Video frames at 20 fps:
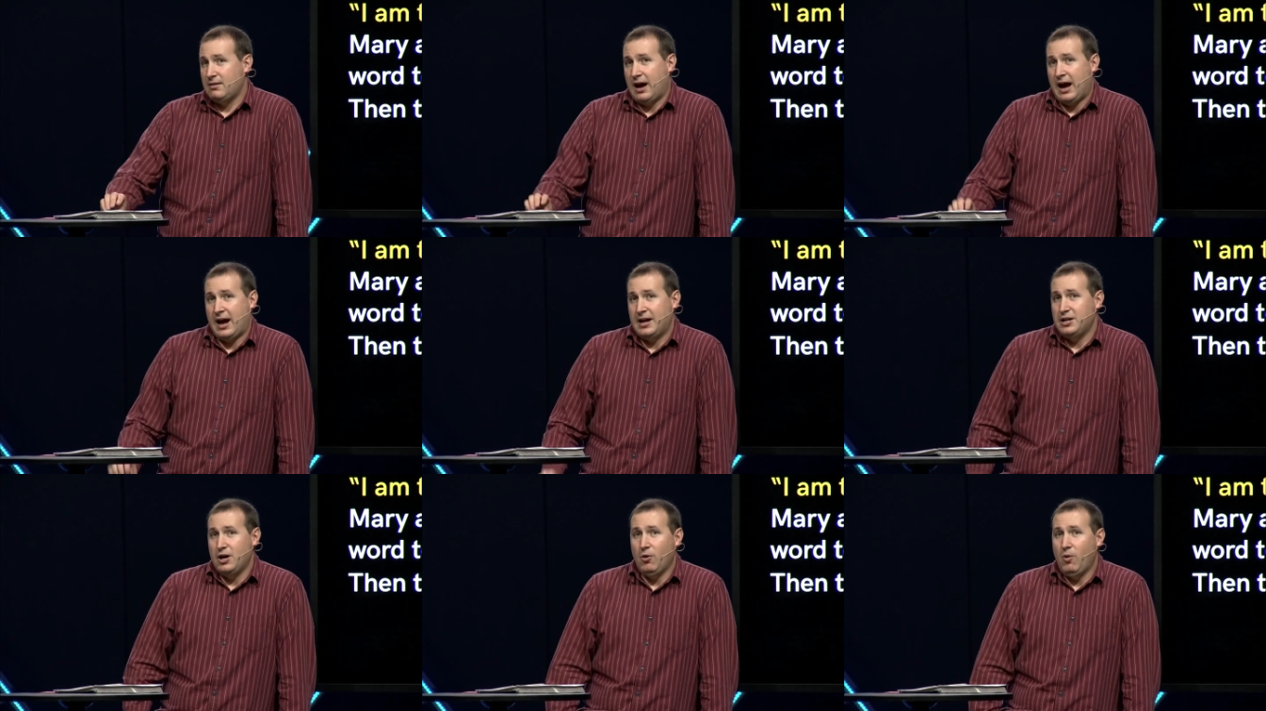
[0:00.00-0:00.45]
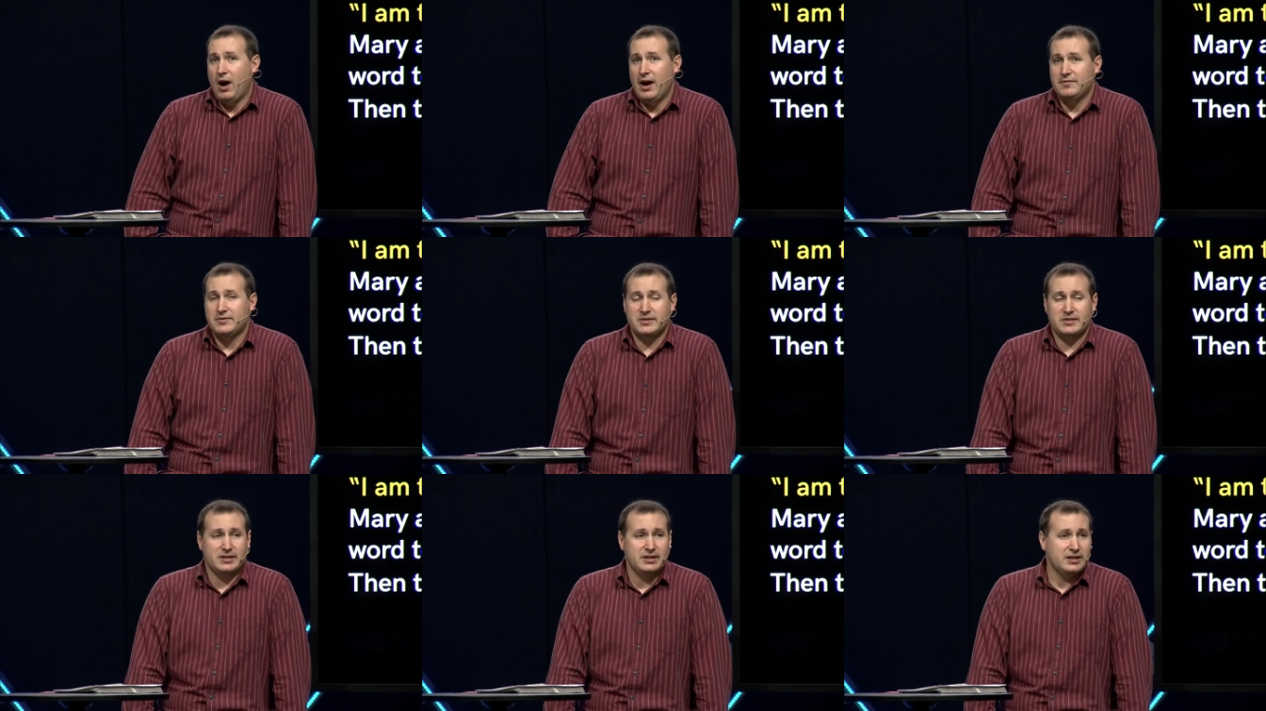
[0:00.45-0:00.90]
I know
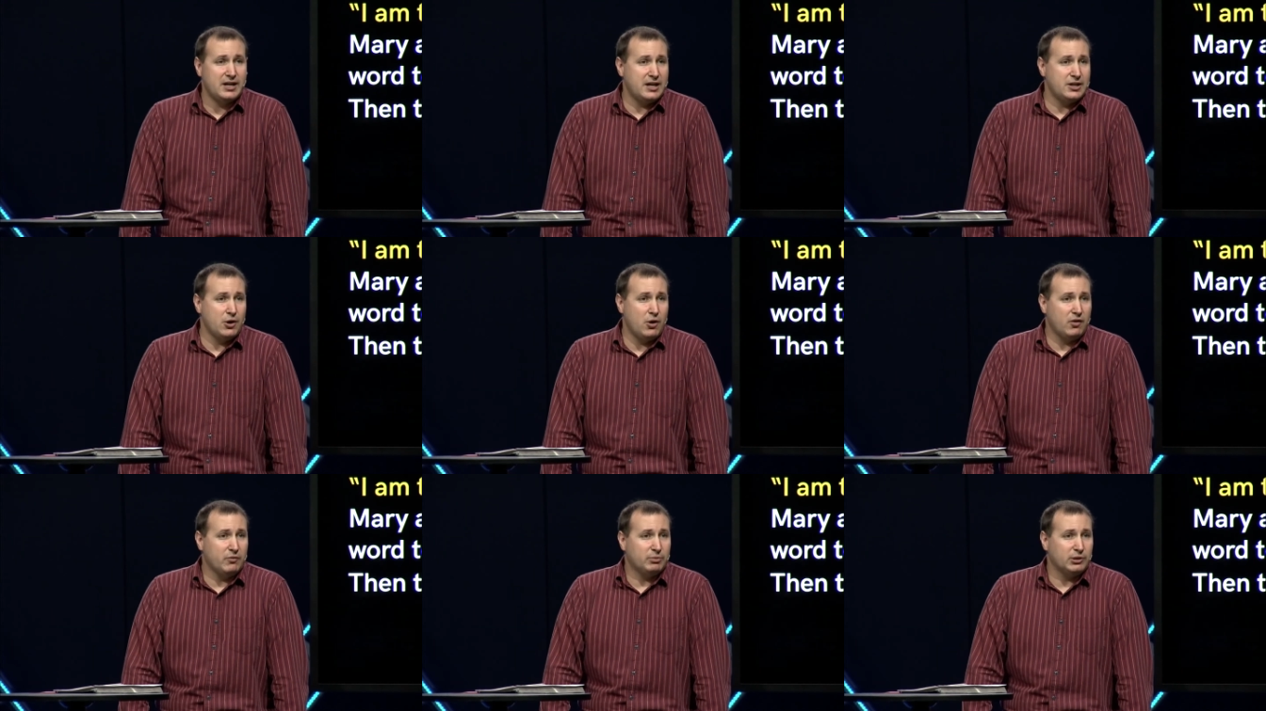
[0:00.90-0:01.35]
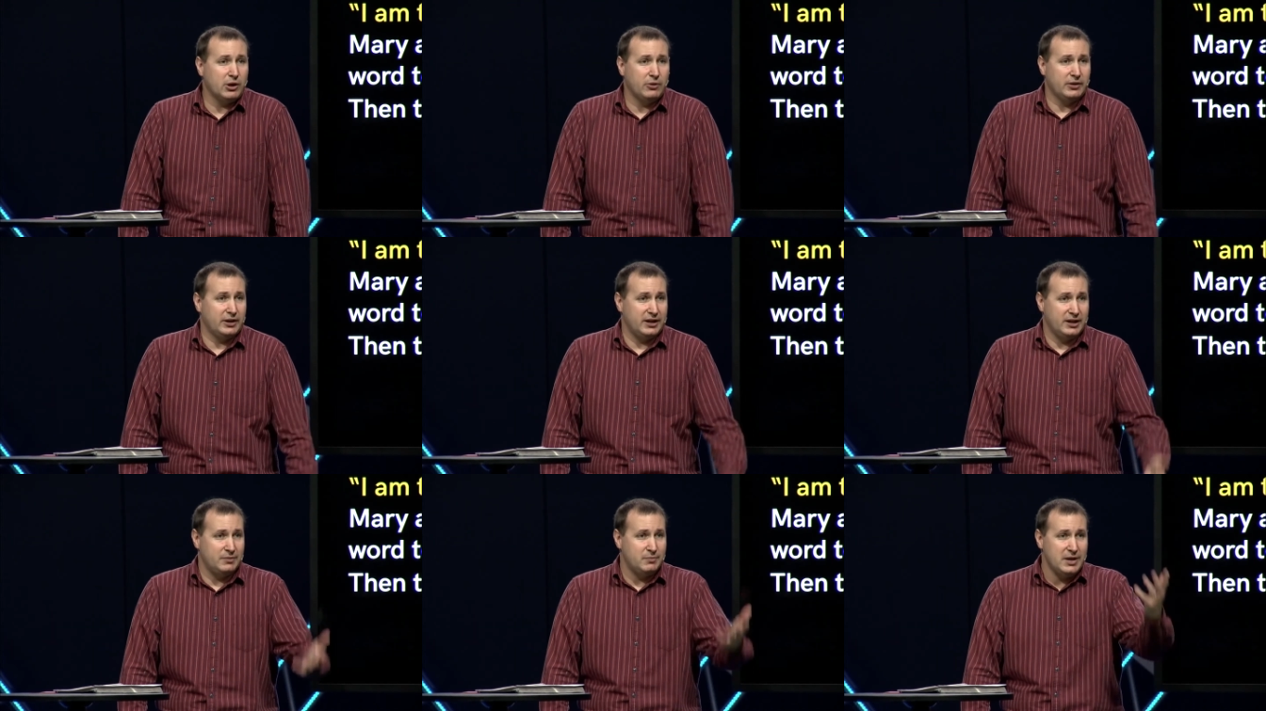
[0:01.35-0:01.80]
I've sinned. I know I've
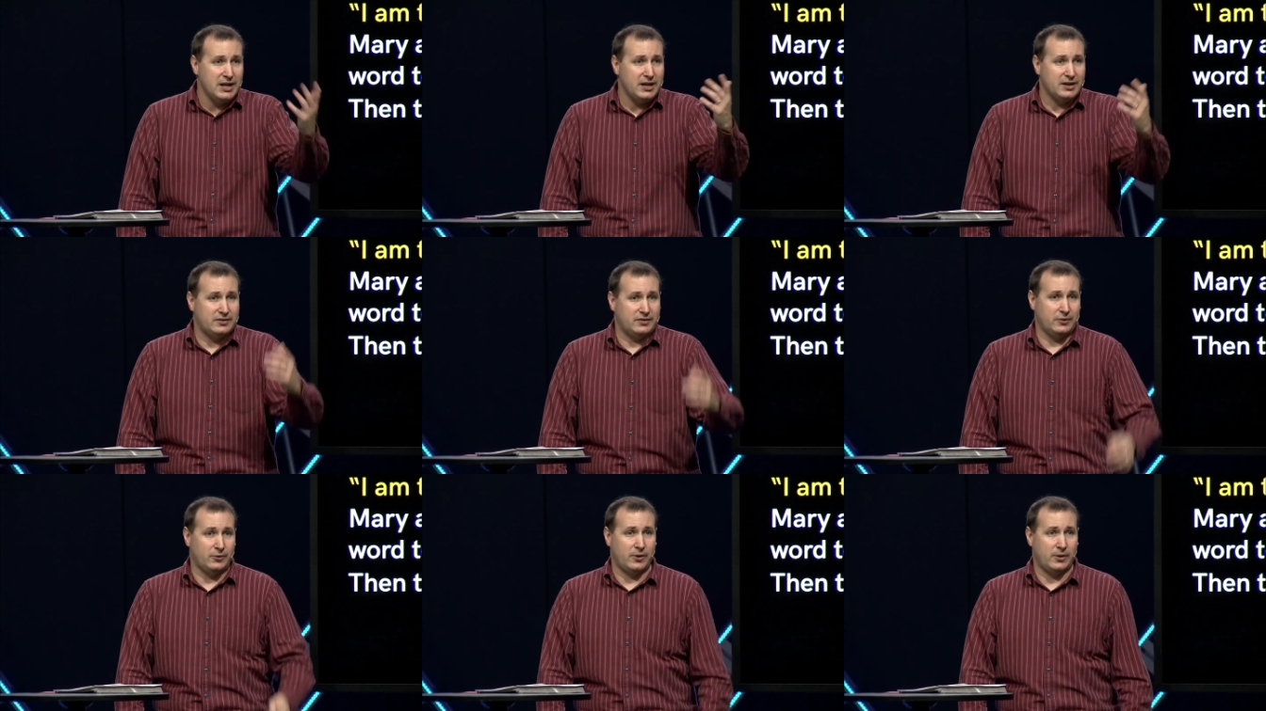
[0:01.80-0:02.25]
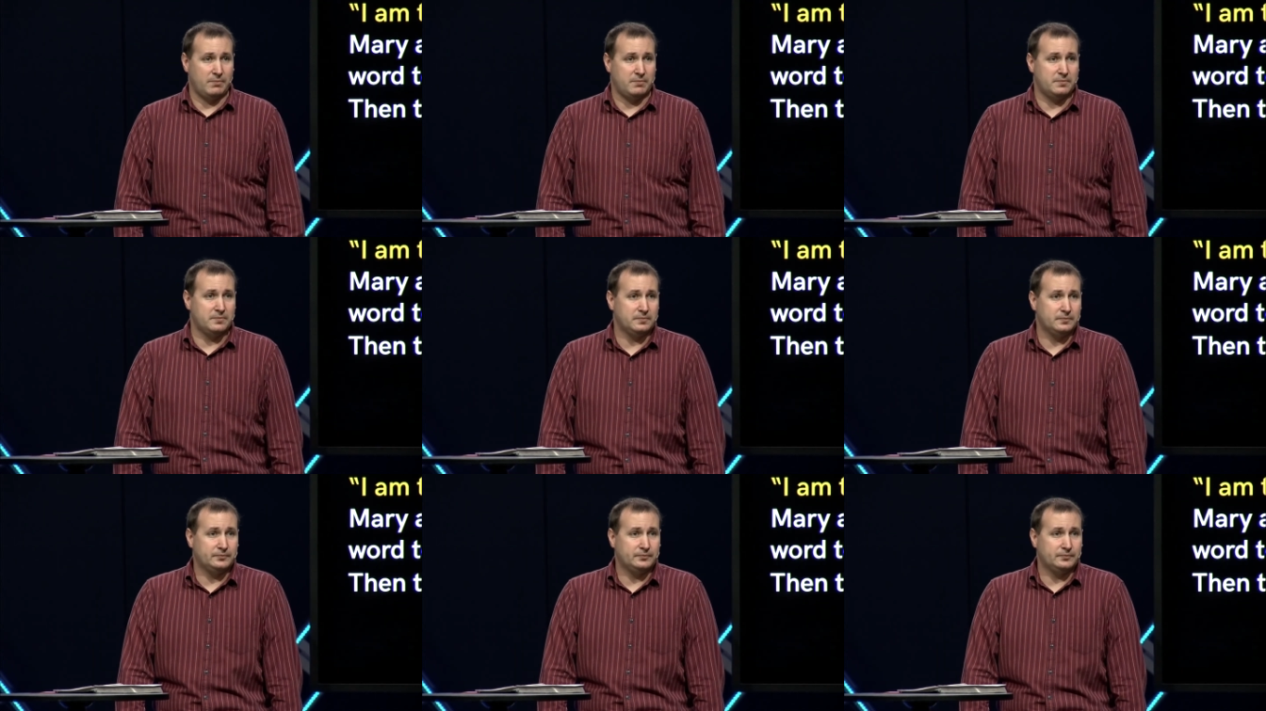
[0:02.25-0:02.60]
blown it. Admit it to him.